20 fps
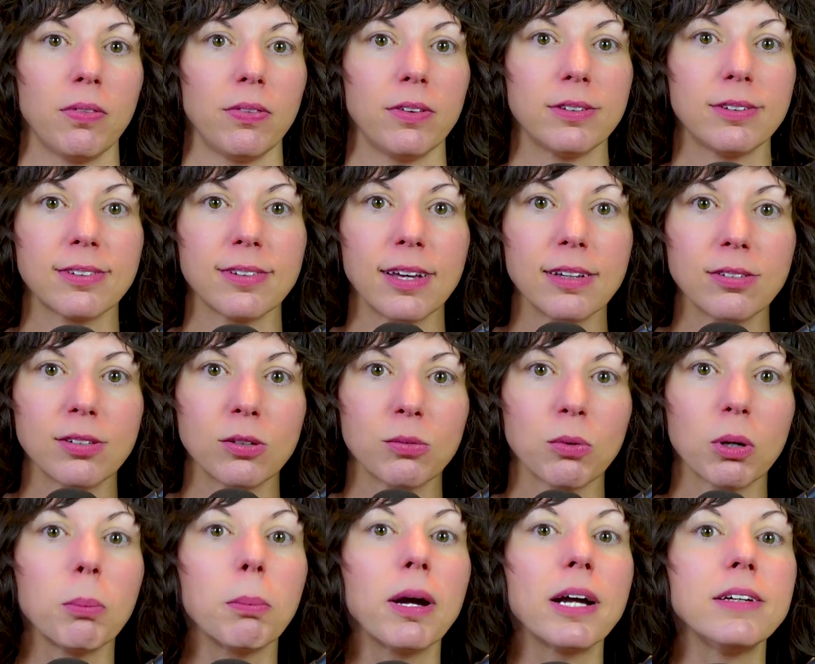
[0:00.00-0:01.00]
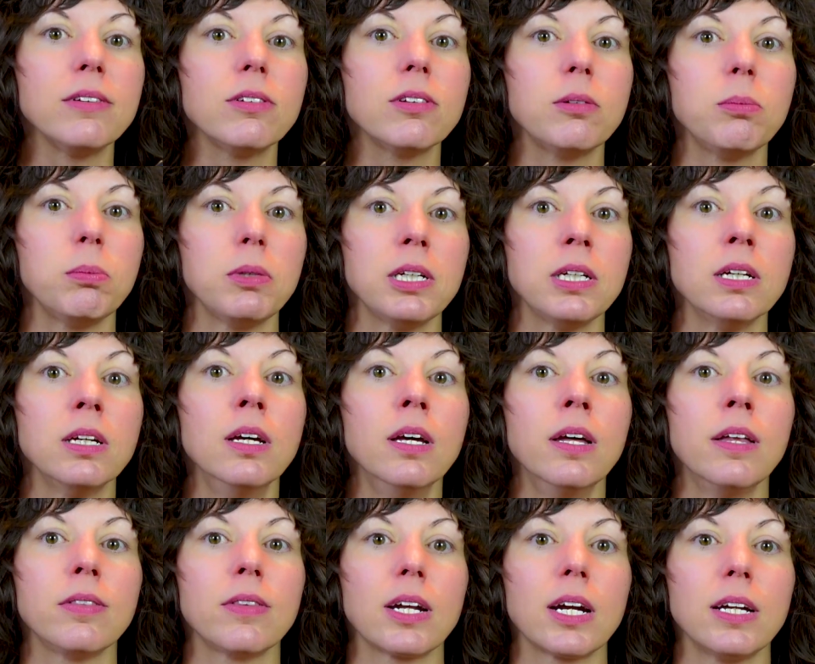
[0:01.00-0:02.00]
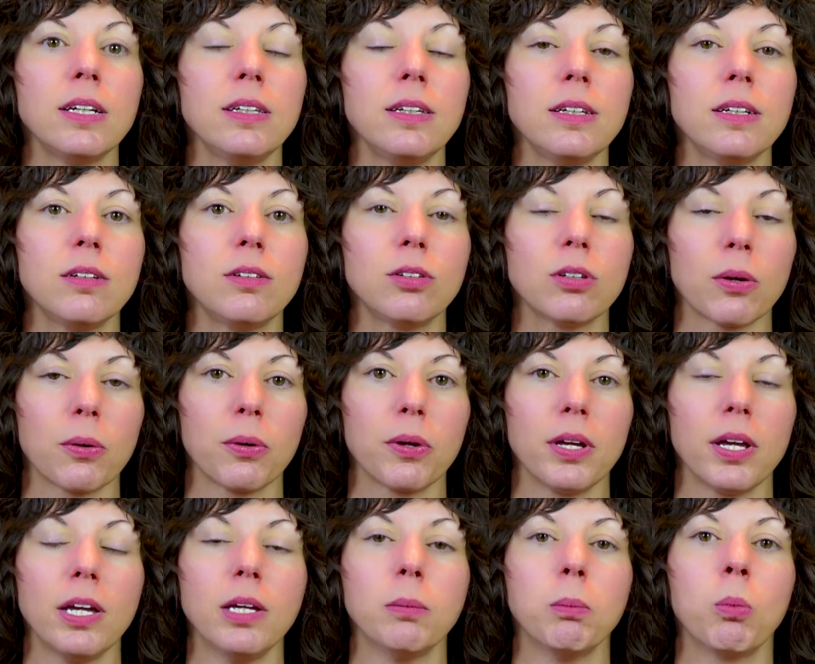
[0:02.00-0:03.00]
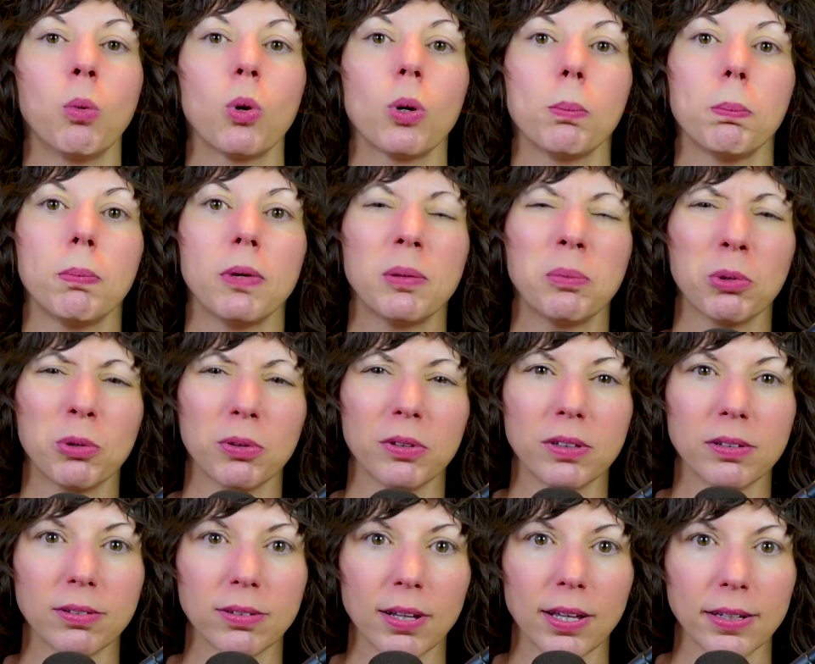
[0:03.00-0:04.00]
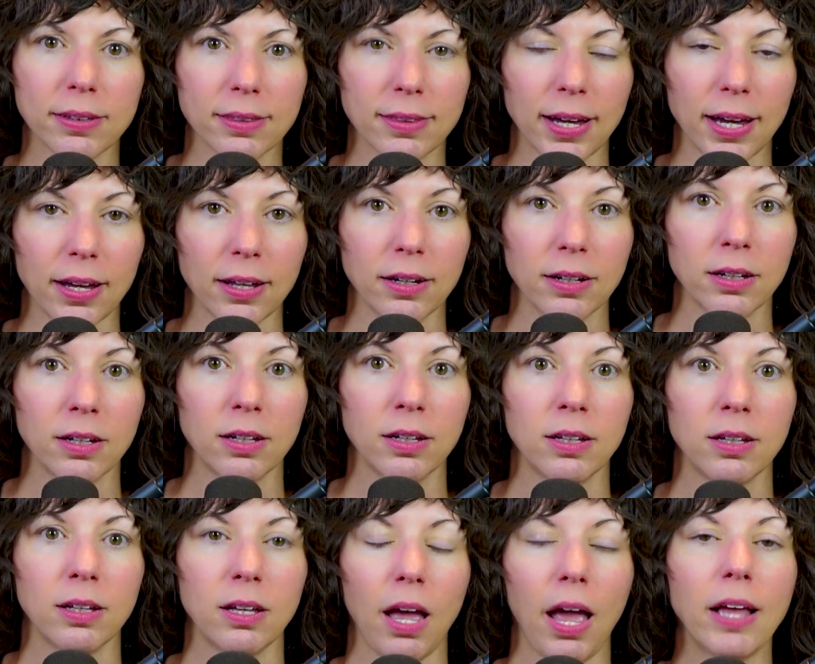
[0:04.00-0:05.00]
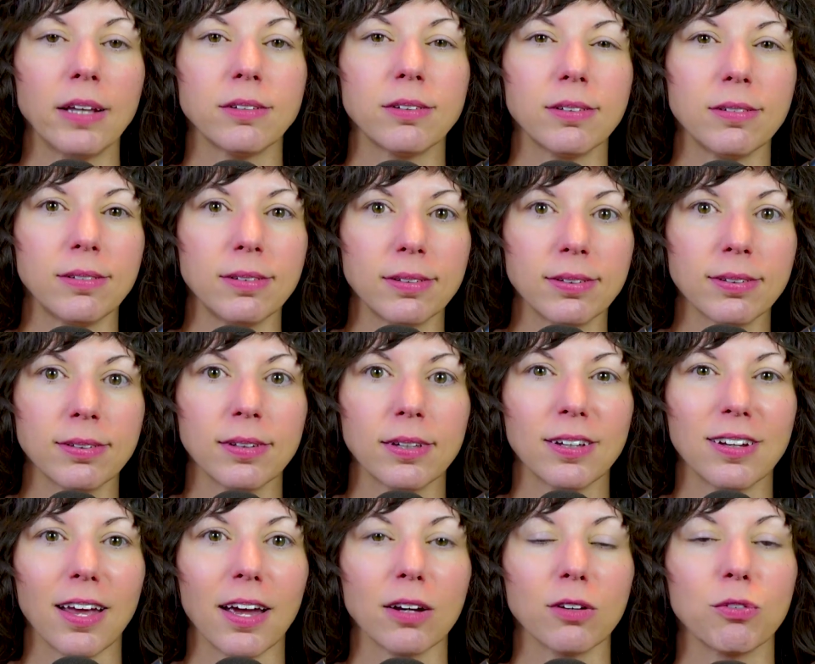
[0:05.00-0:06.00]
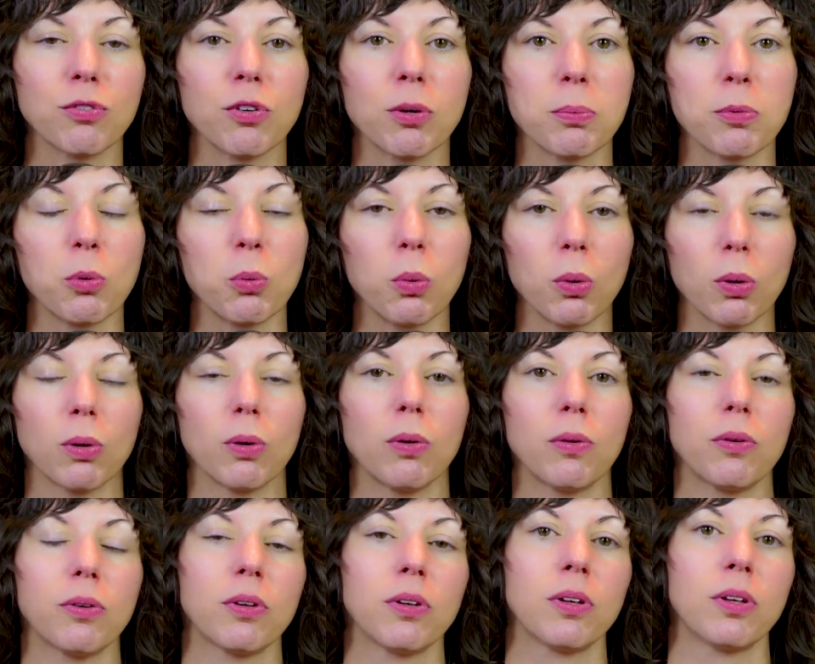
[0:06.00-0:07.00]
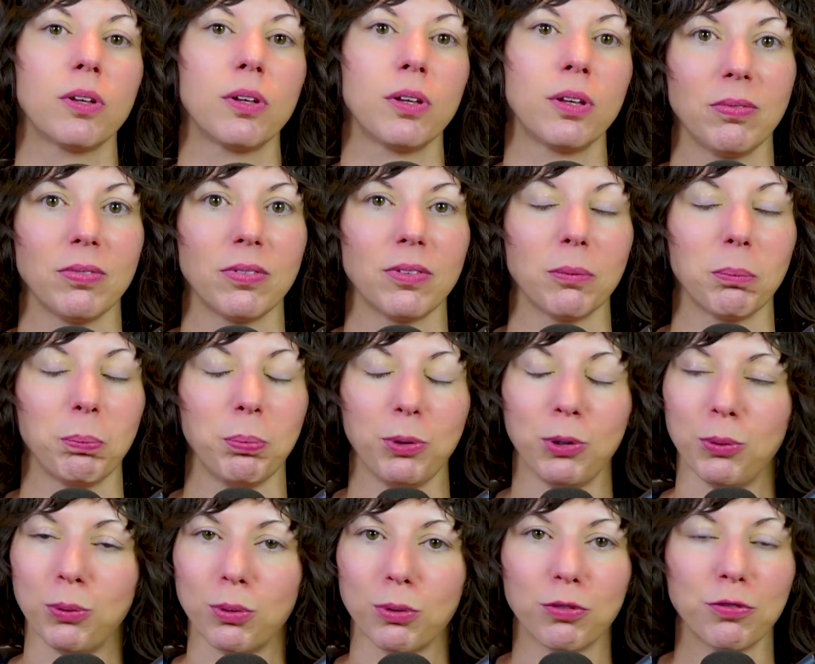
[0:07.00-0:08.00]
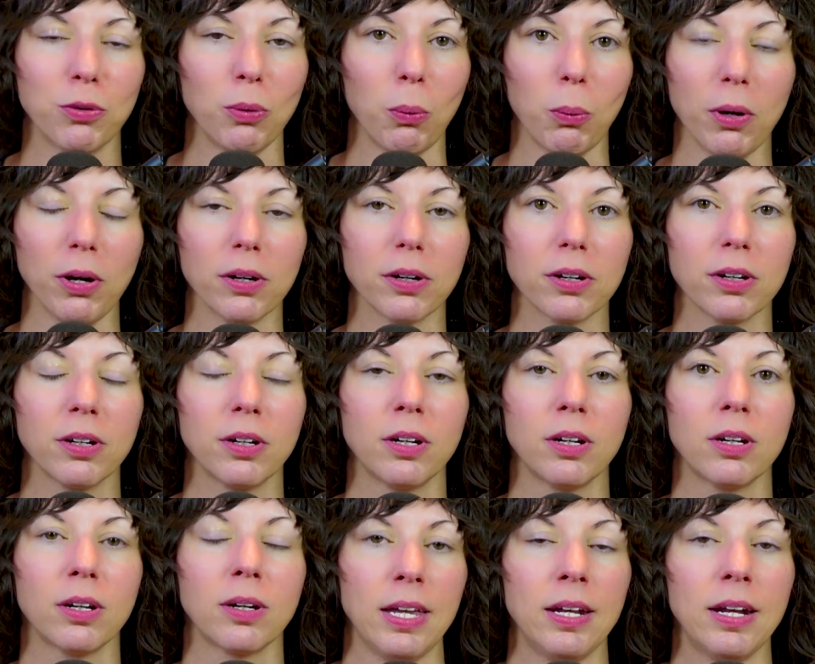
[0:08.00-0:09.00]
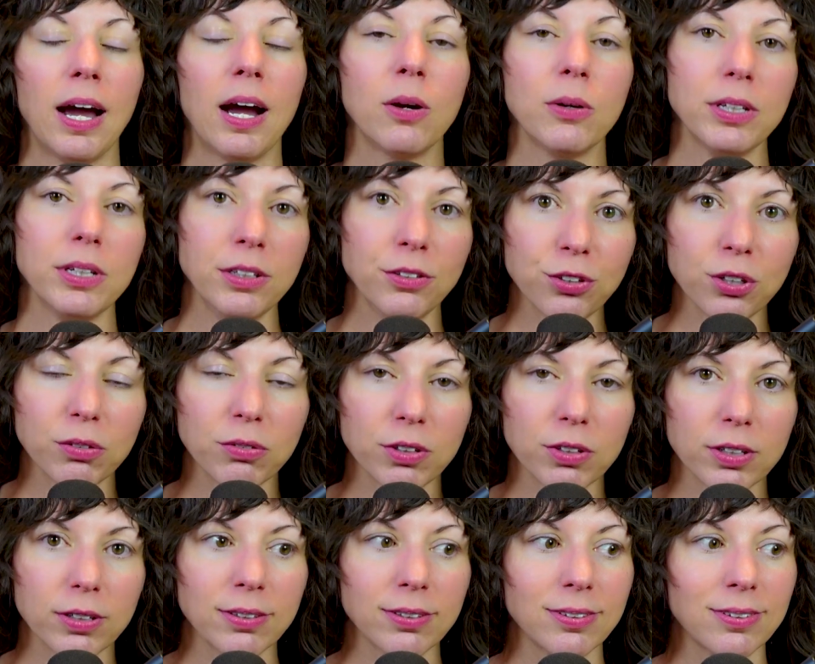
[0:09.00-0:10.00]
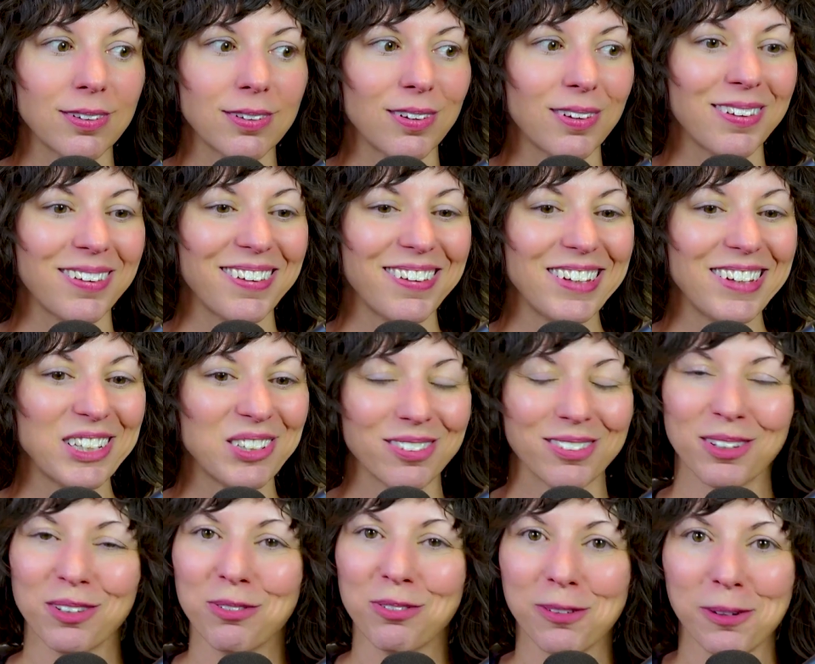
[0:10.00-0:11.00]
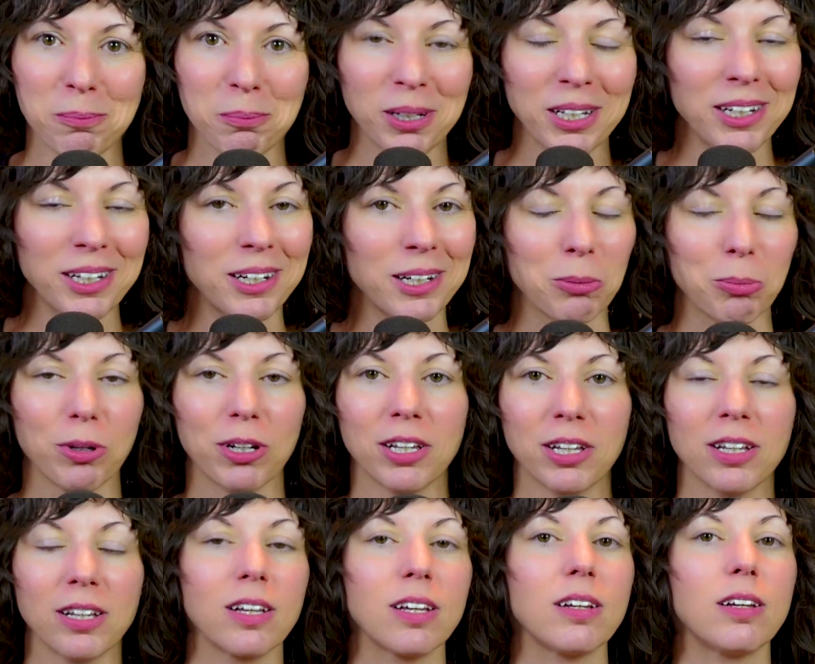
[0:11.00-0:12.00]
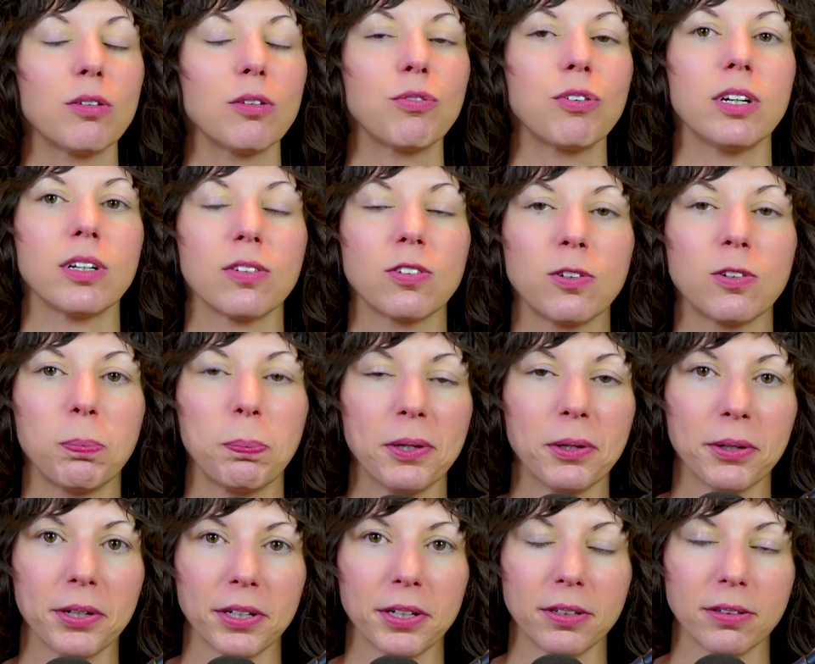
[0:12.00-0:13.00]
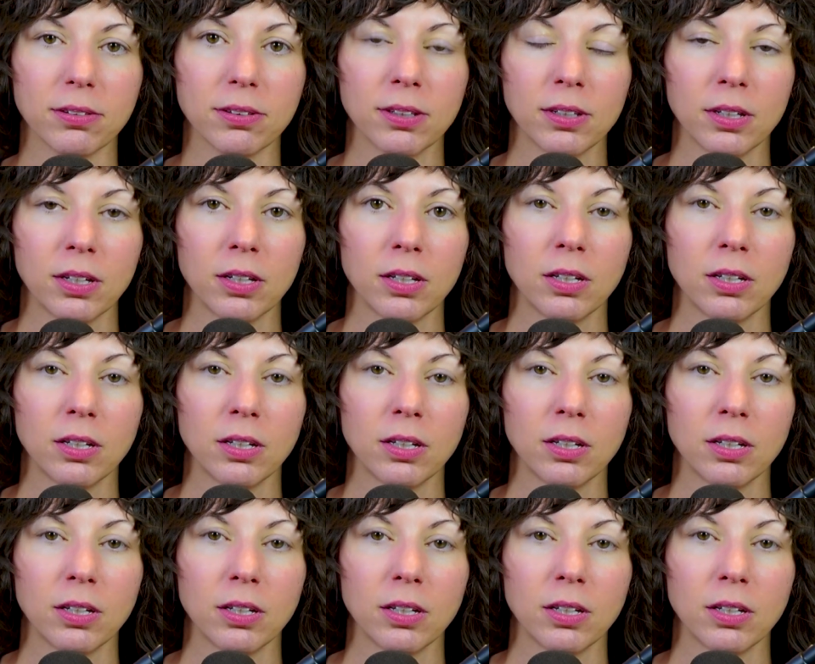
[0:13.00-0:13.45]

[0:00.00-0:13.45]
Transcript: This lesson reminded me that I needed to create more memories like that and to disconnect from the world. Beautiful work in how each of us is a different being, bringing a different experience.